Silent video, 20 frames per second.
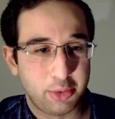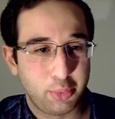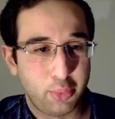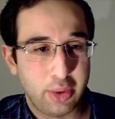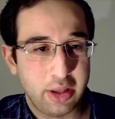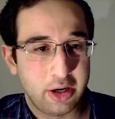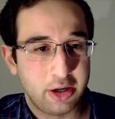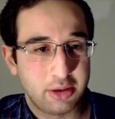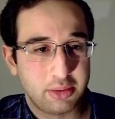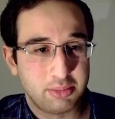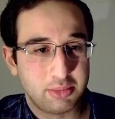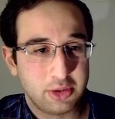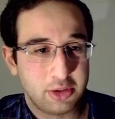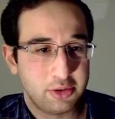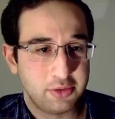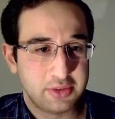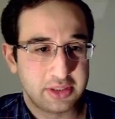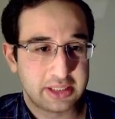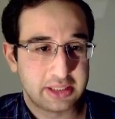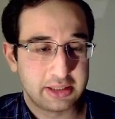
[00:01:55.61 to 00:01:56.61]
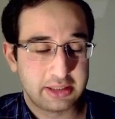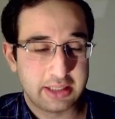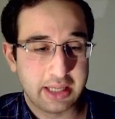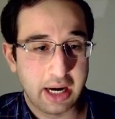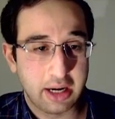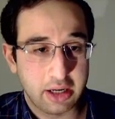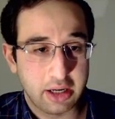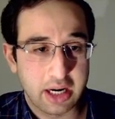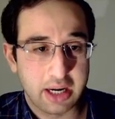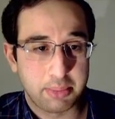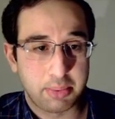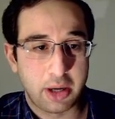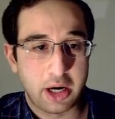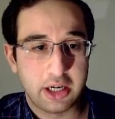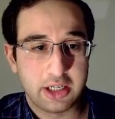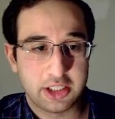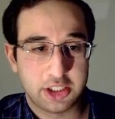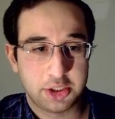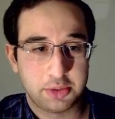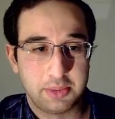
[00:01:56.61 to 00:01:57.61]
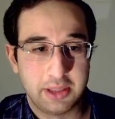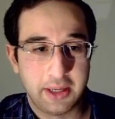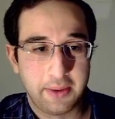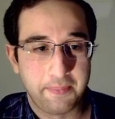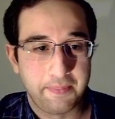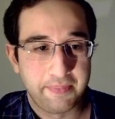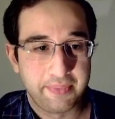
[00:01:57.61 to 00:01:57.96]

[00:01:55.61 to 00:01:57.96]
weird moves, they're going to punish me.